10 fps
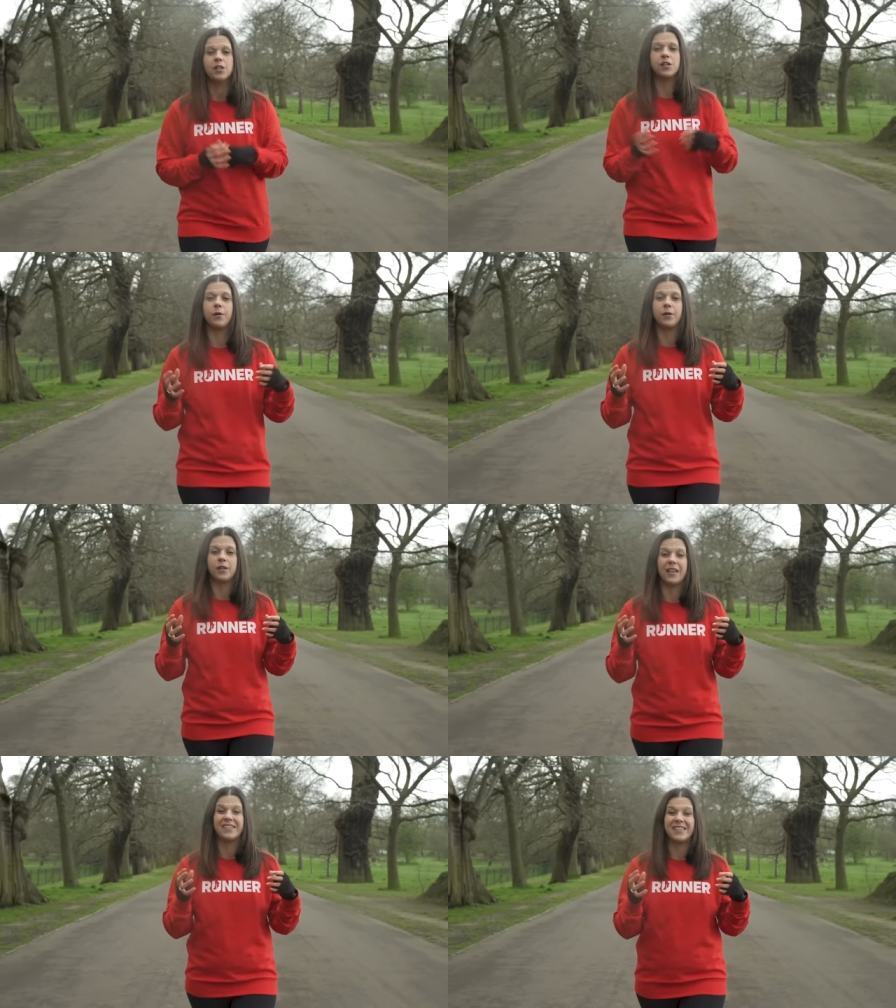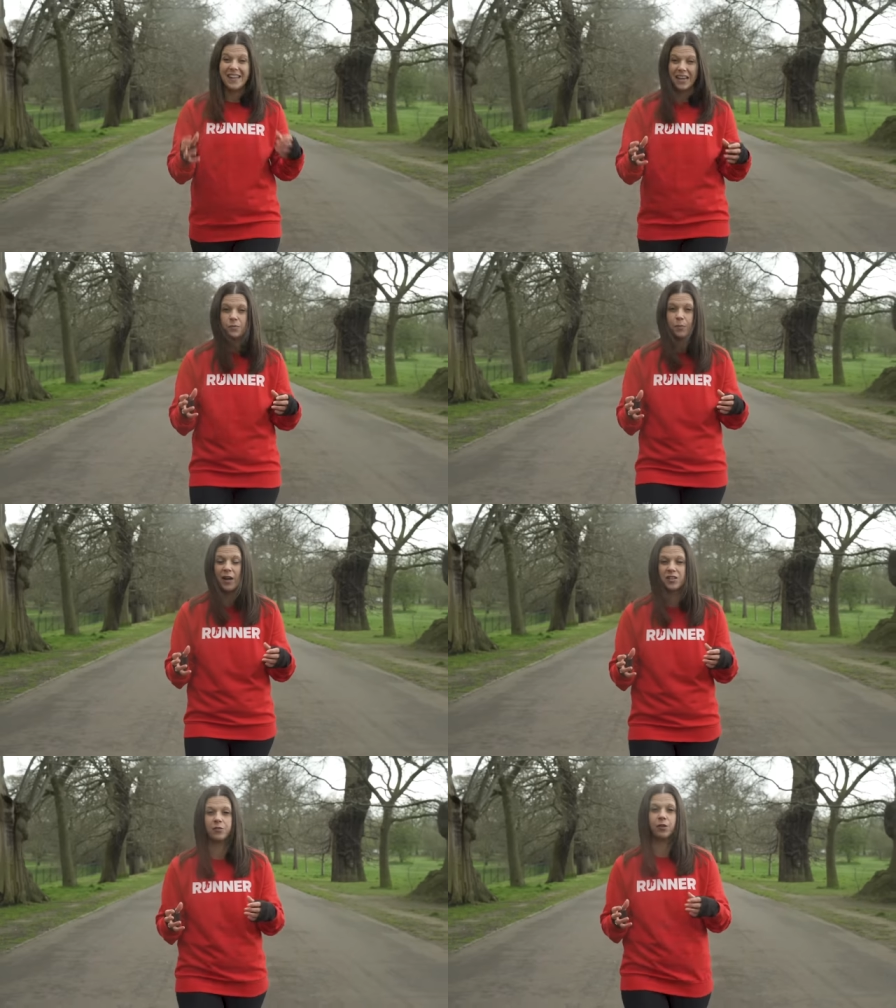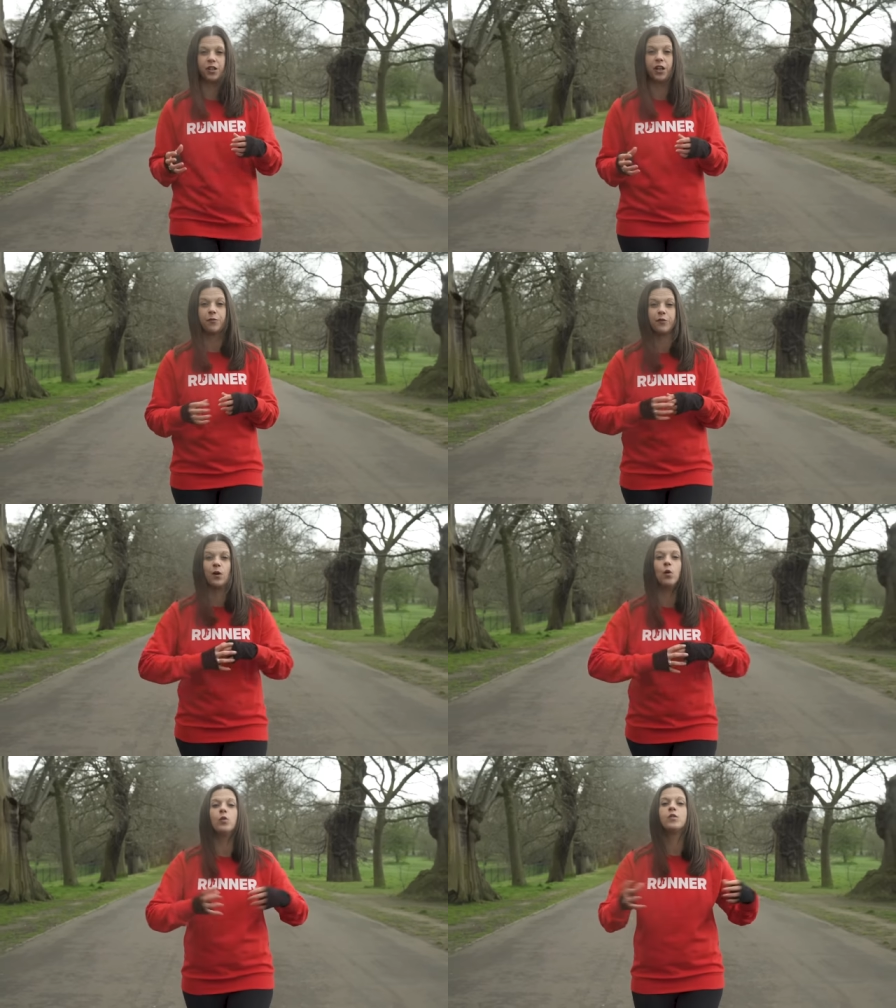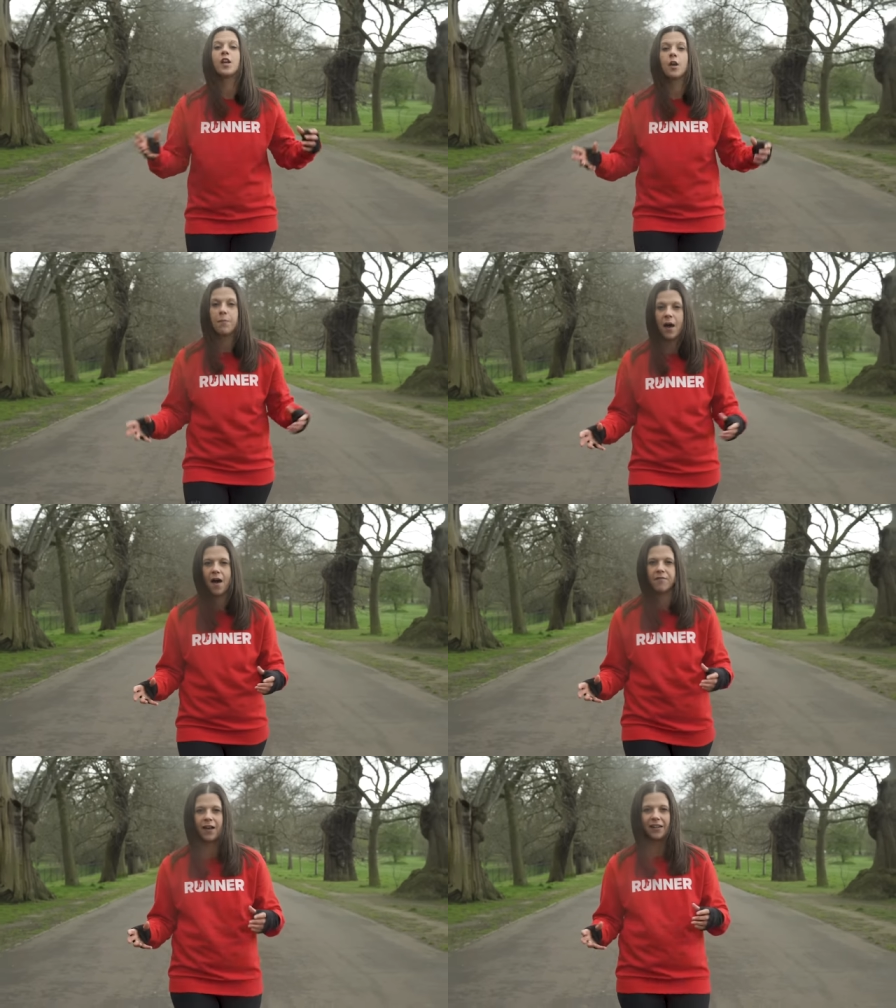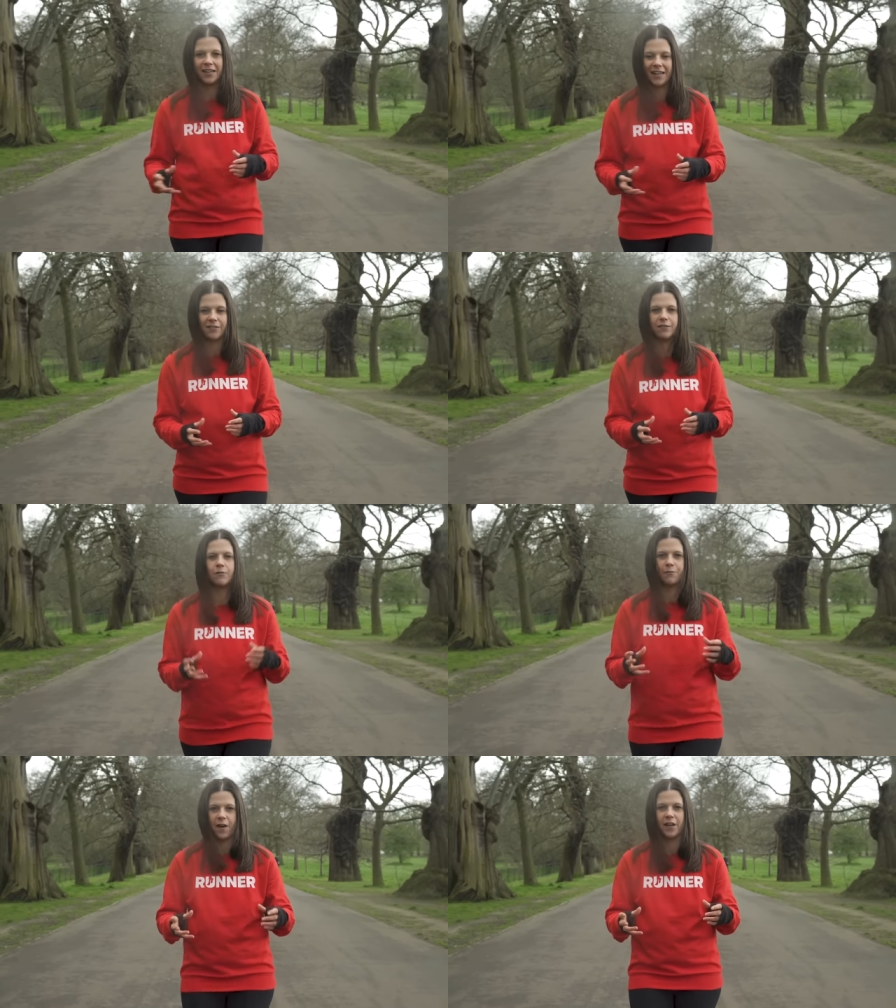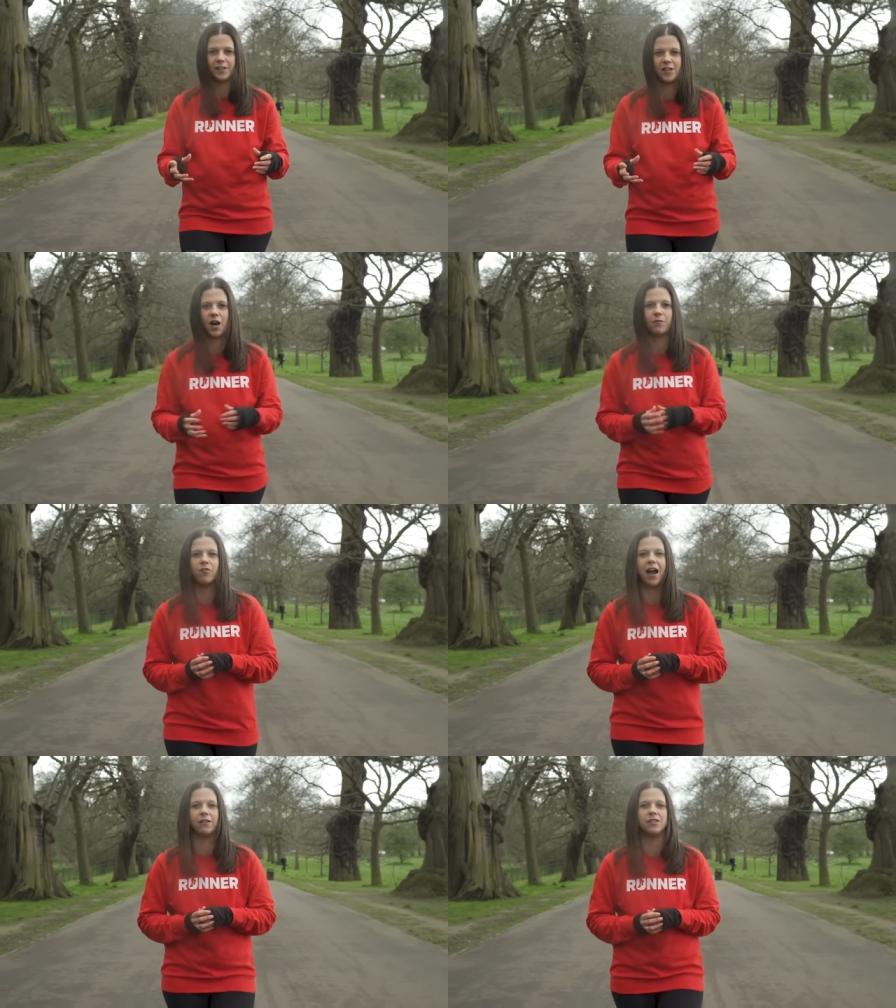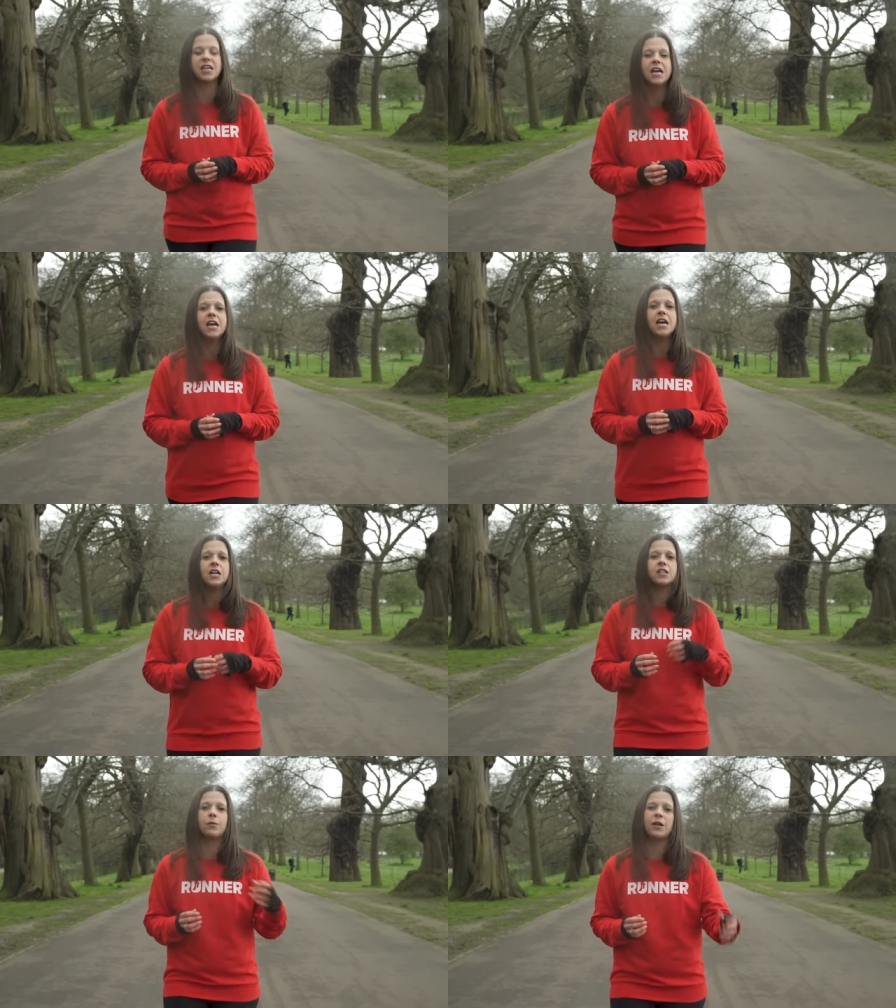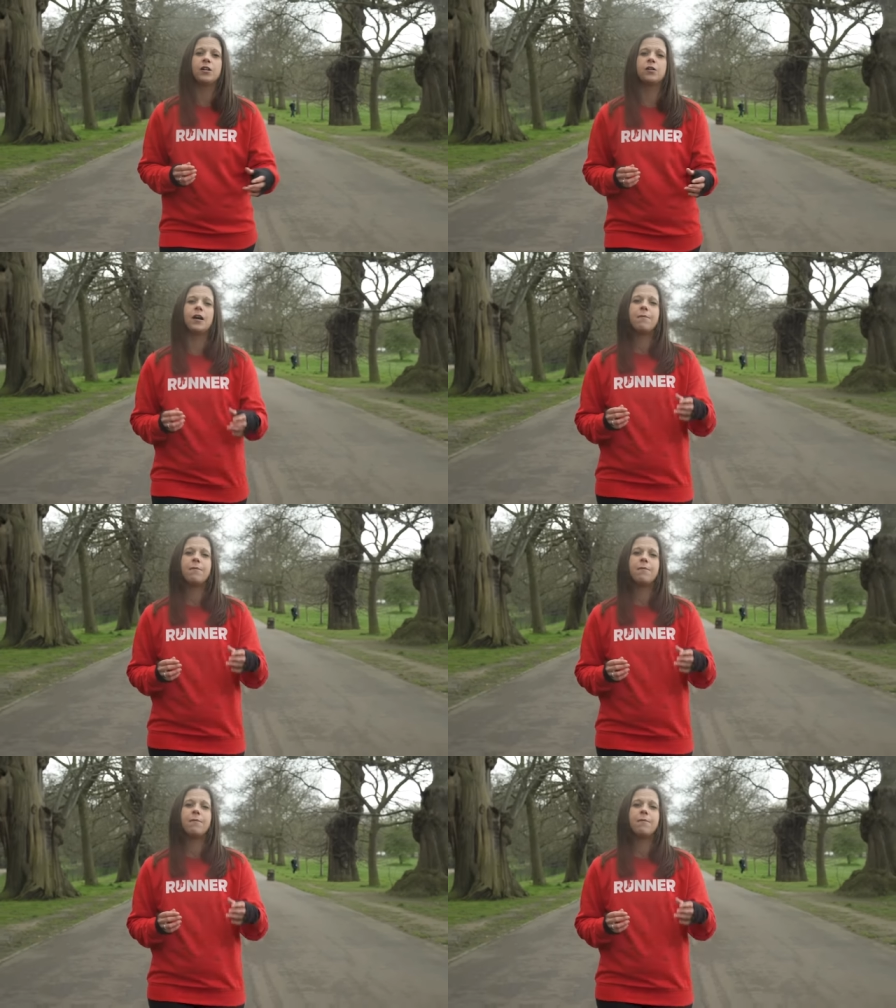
So there's less pressure on you for it all to go perfectly the first time round. So when you're